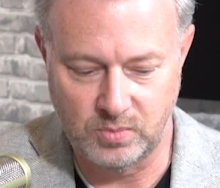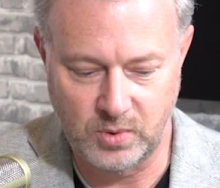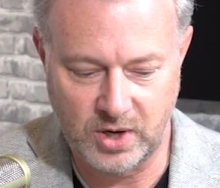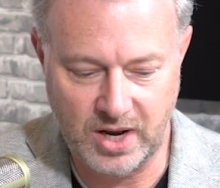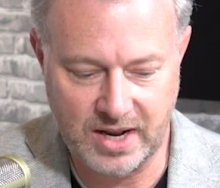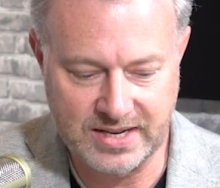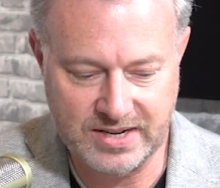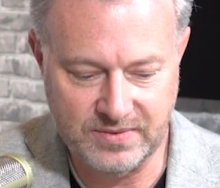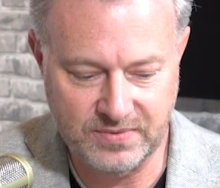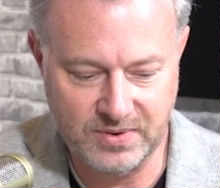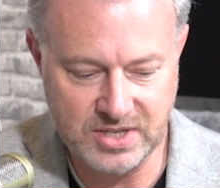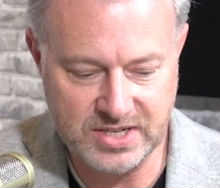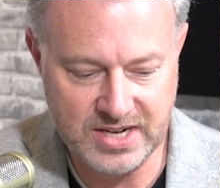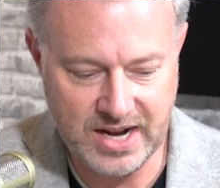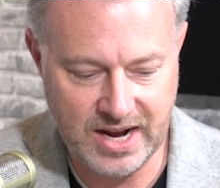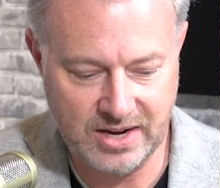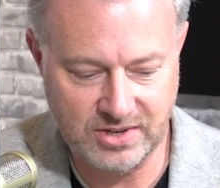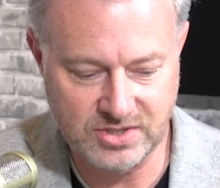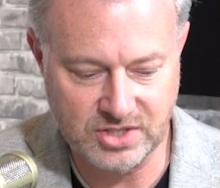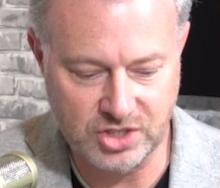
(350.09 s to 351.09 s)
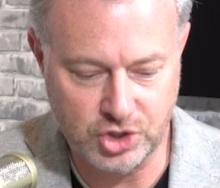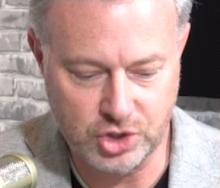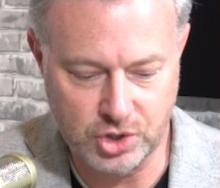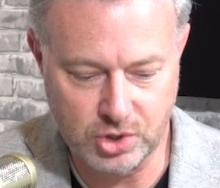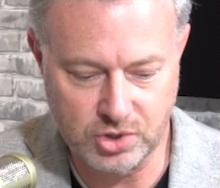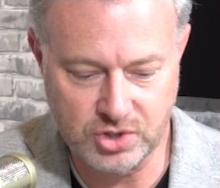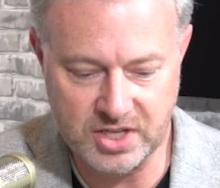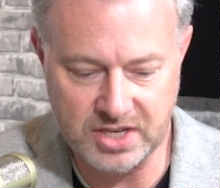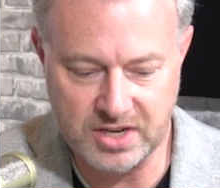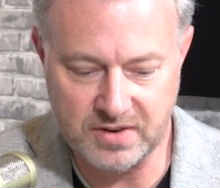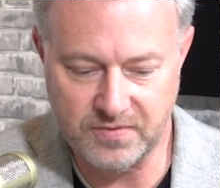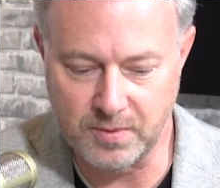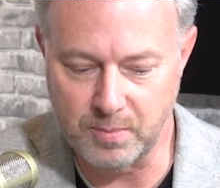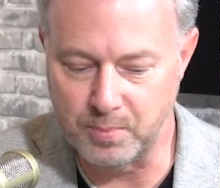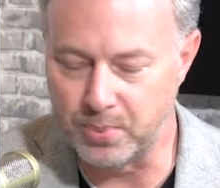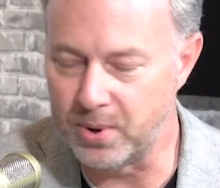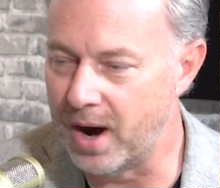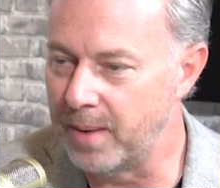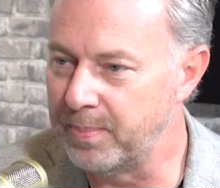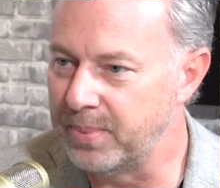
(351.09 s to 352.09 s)
We got different tiles that shows the
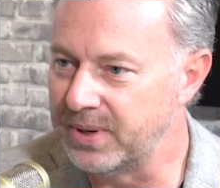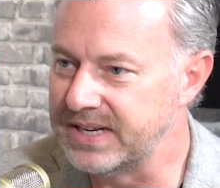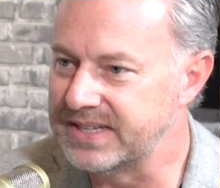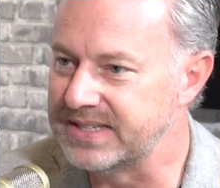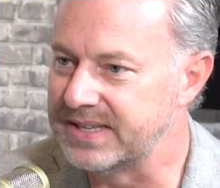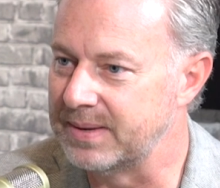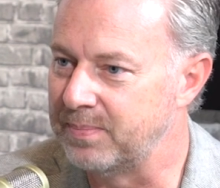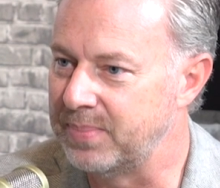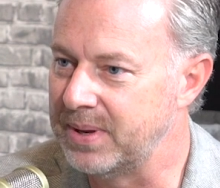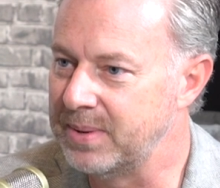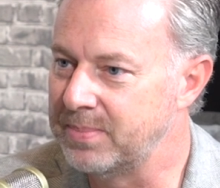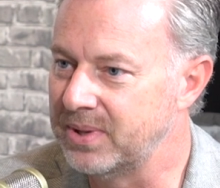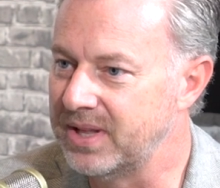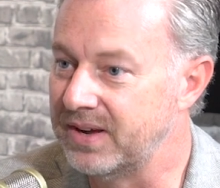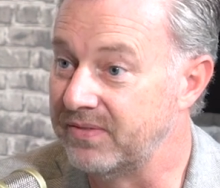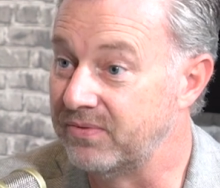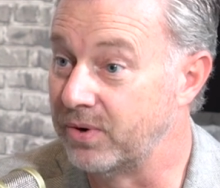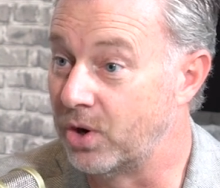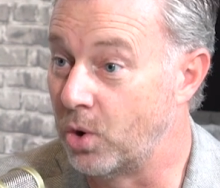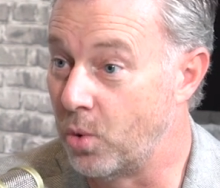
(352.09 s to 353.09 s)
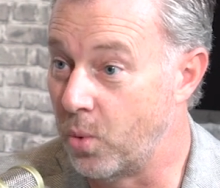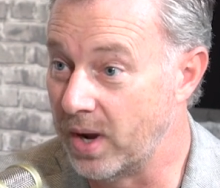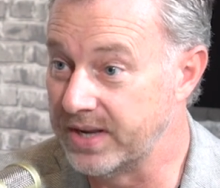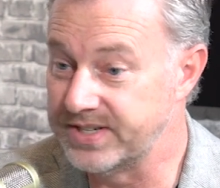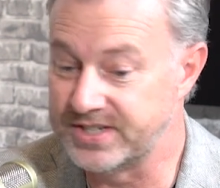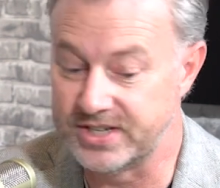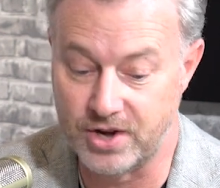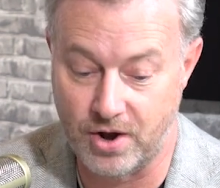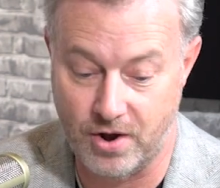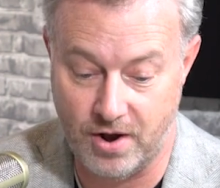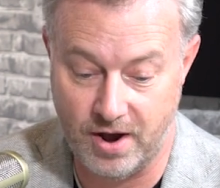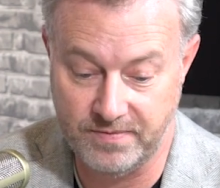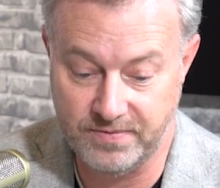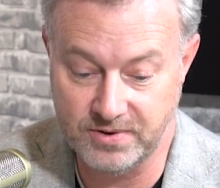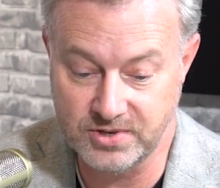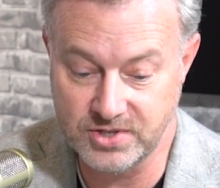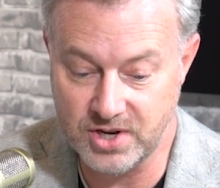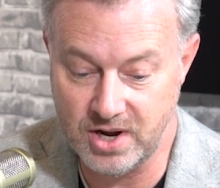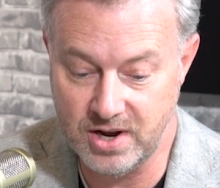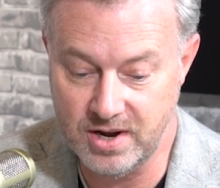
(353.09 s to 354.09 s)
different properties that people have requested
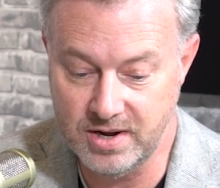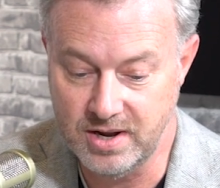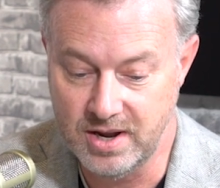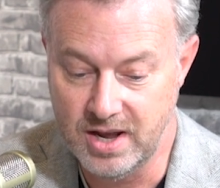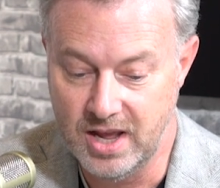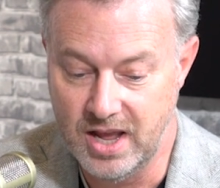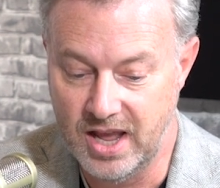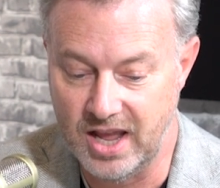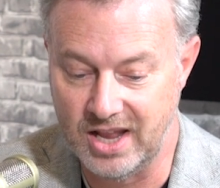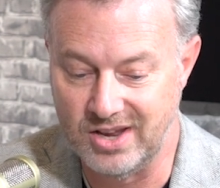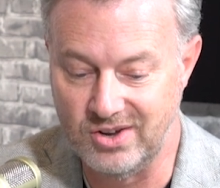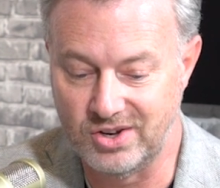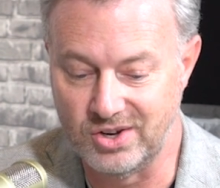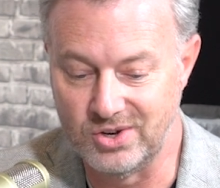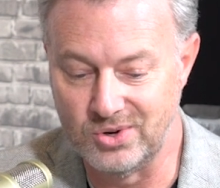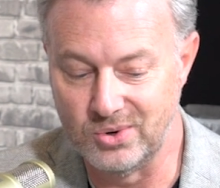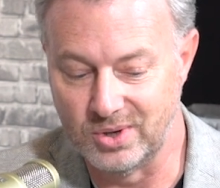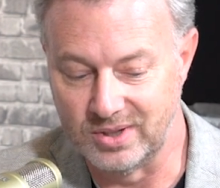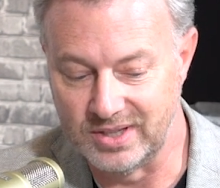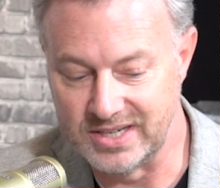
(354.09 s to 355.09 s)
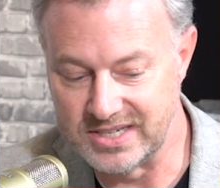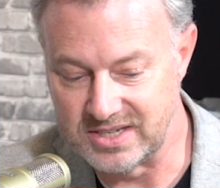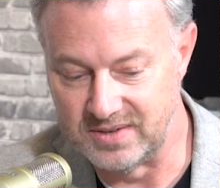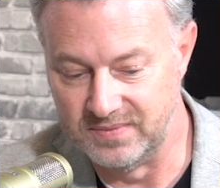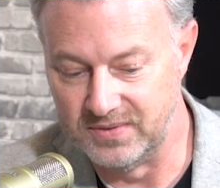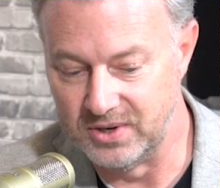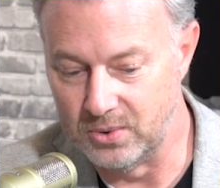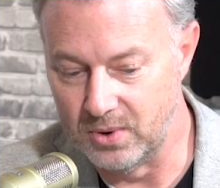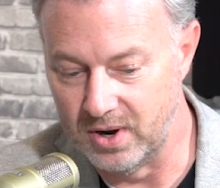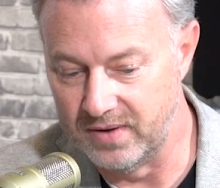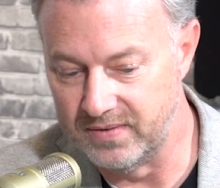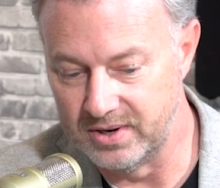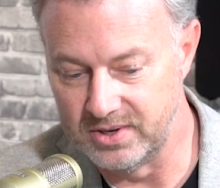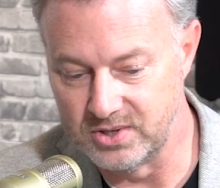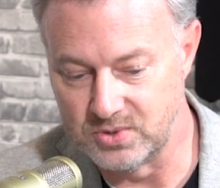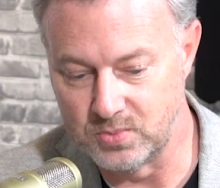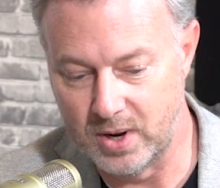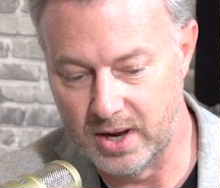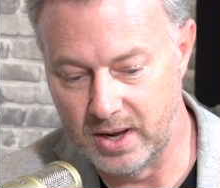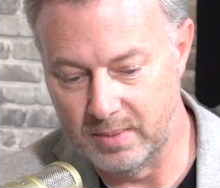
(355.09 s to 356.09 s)
offers on, and you can do a list view of it
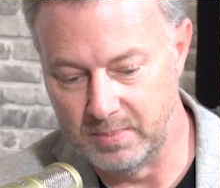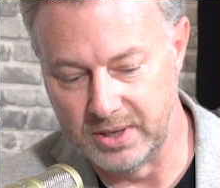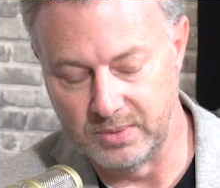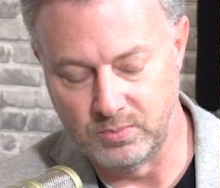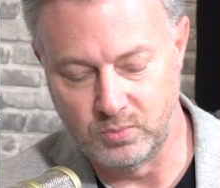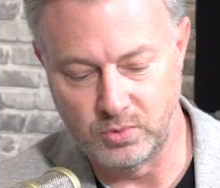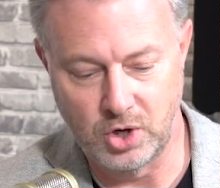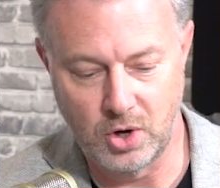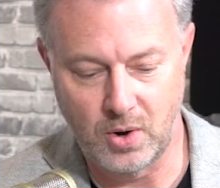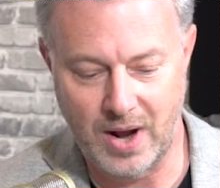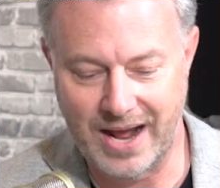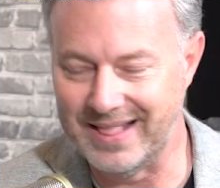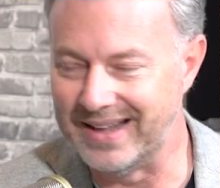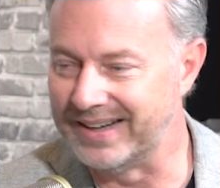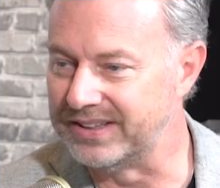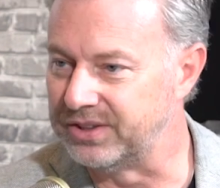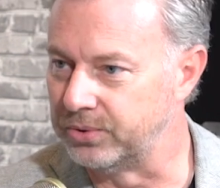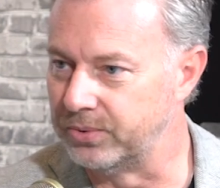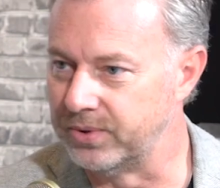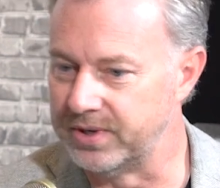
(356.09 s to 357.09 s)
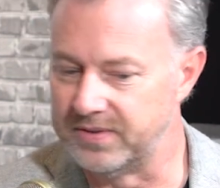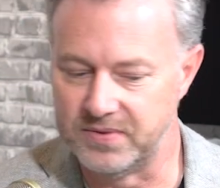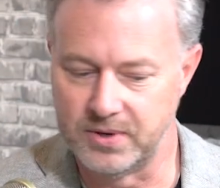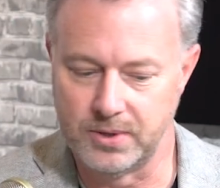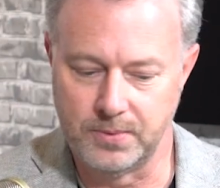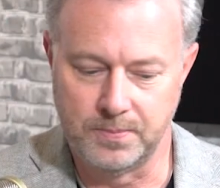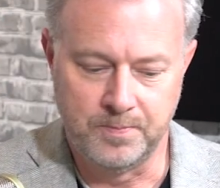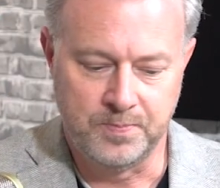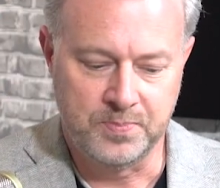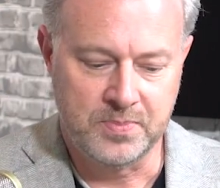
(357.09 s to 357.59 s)
as well, but I like the grid view.